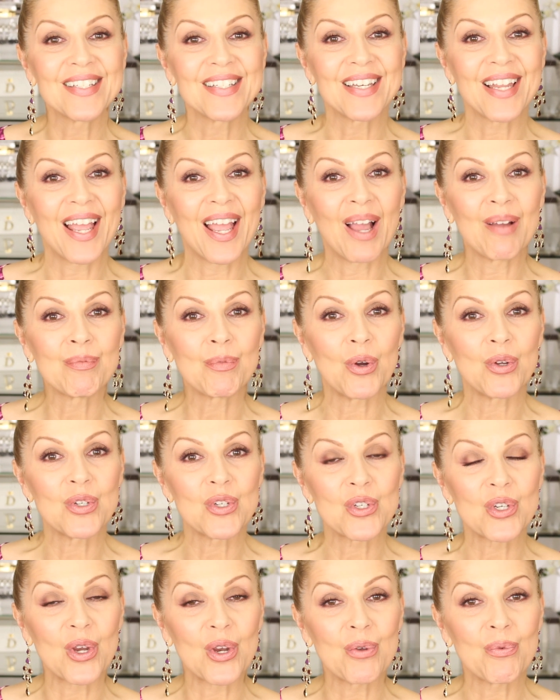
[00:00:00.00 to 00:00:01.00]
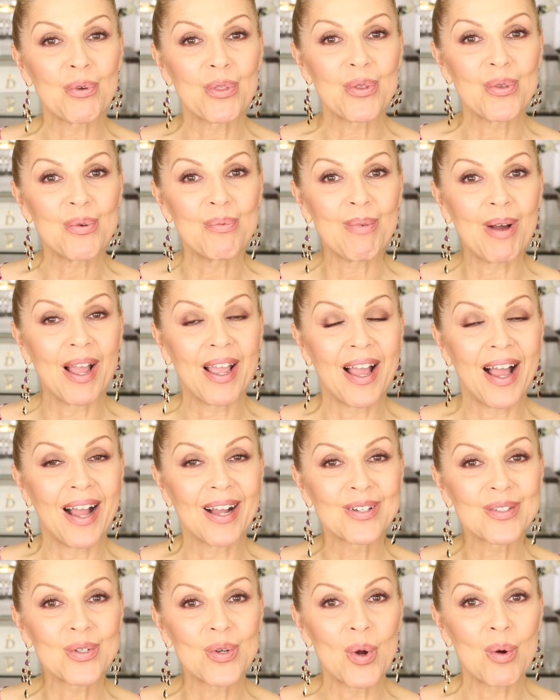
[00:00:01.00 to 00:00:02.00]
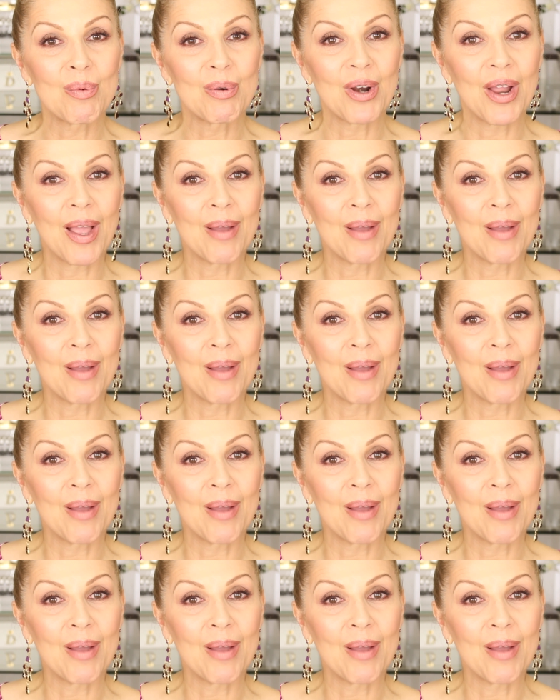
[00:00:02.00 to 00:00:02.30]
Today I'm going to share with you my October